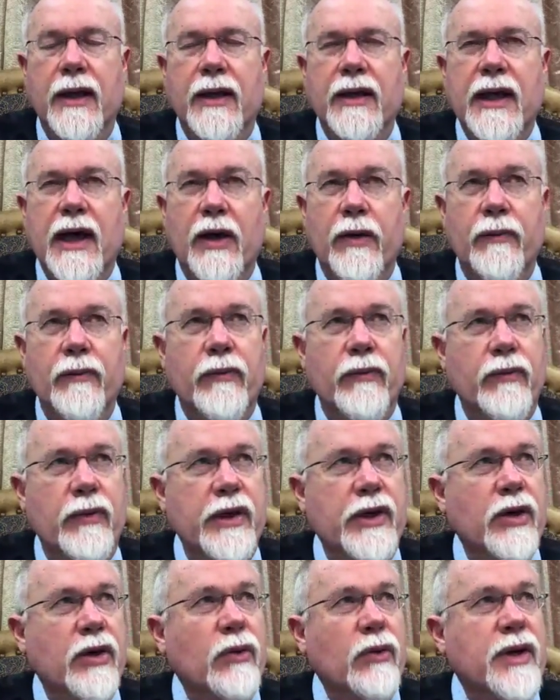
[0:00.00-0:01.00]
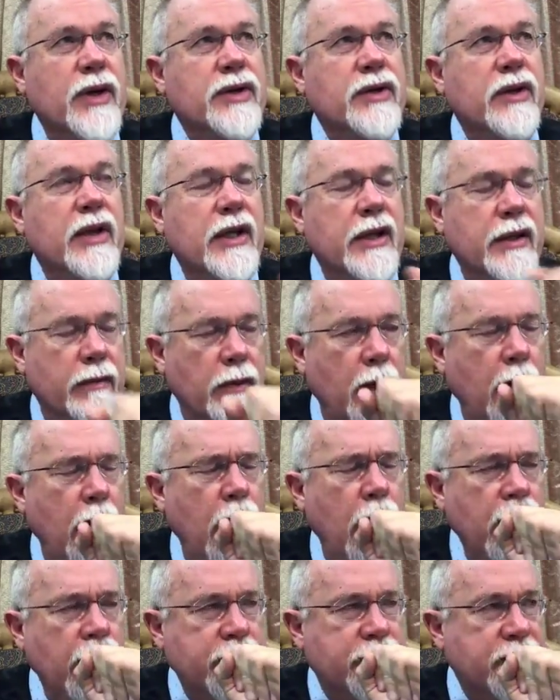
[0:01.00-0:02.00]
Now, we don't want to then
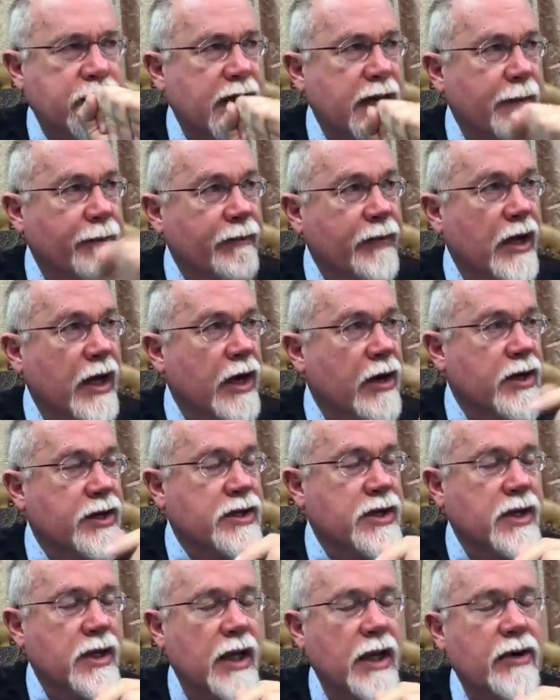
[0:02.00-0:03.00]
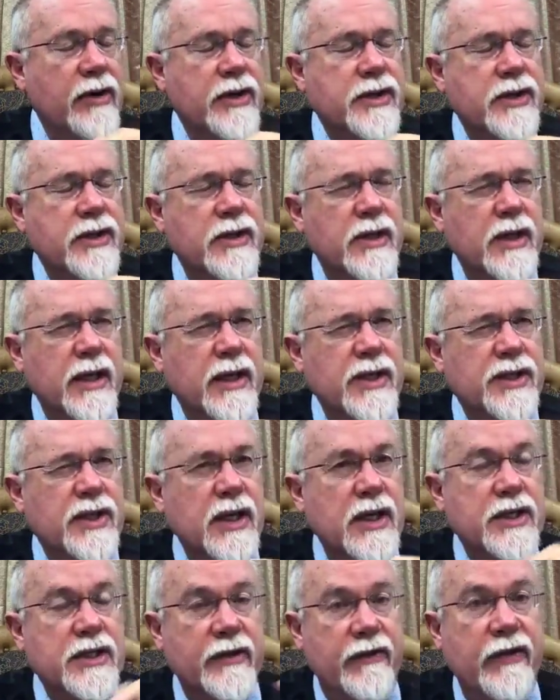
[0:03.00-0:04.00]
say the heretic has
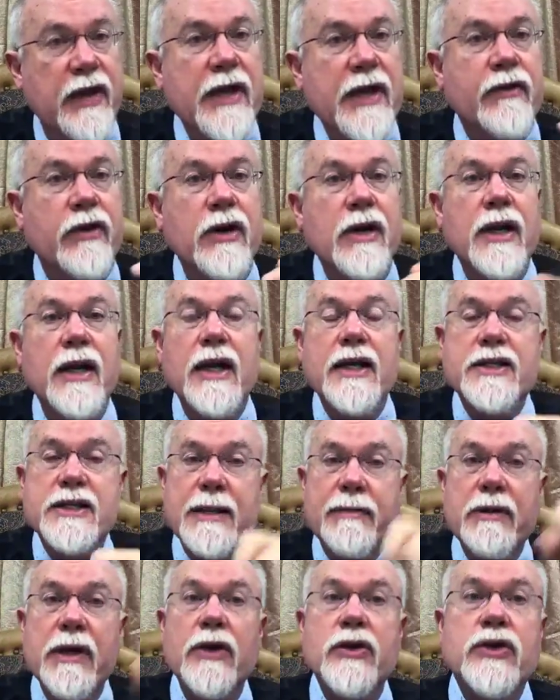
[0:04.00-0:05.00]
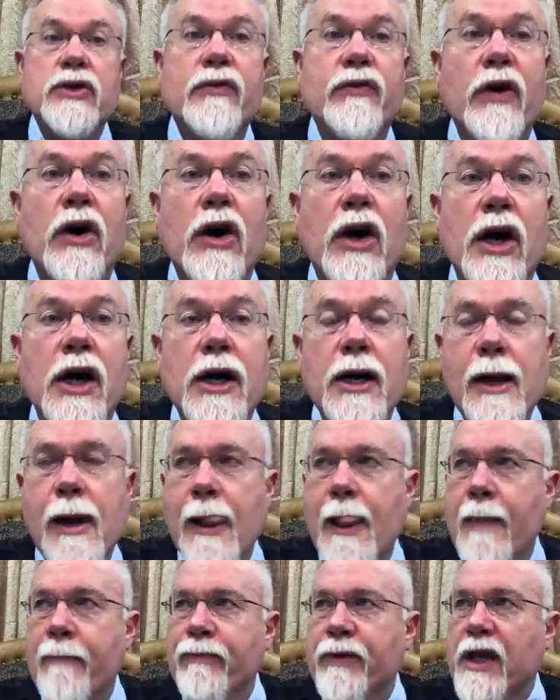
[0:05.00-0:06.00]
done us a favor, except insofar
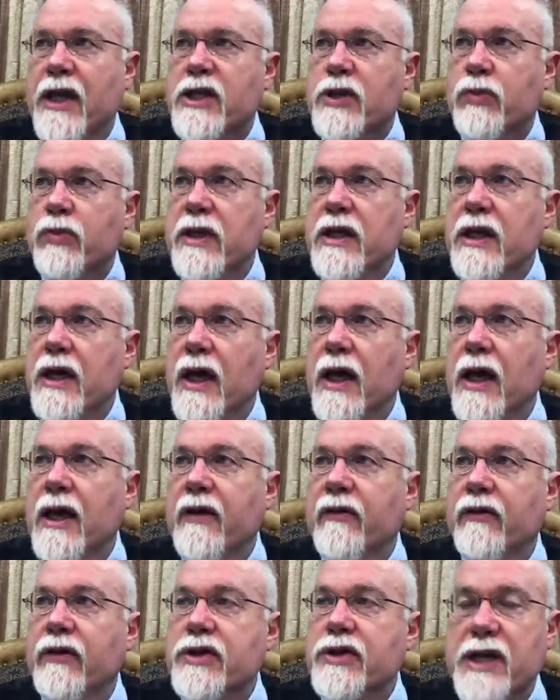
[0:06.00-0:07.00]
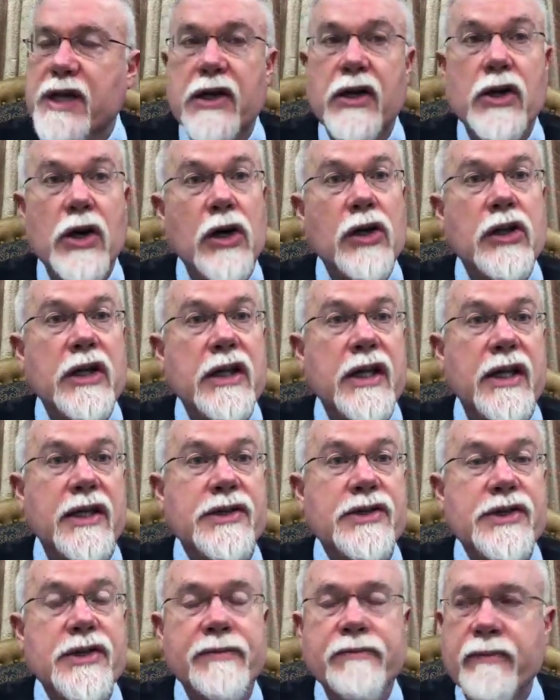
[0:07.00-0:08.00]
as we have sat on our
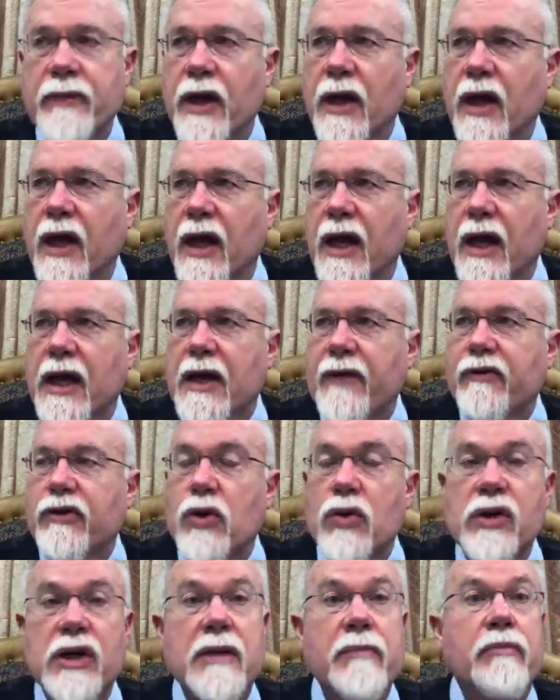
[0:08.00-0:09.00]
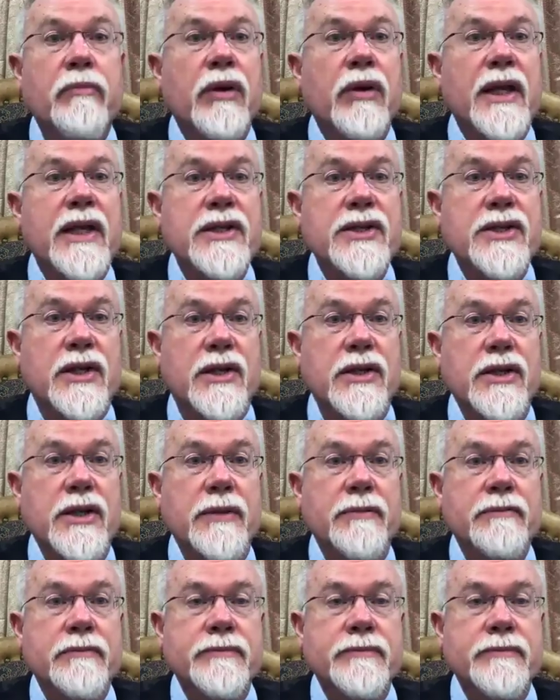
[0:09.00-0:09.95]
lees and have grown complacent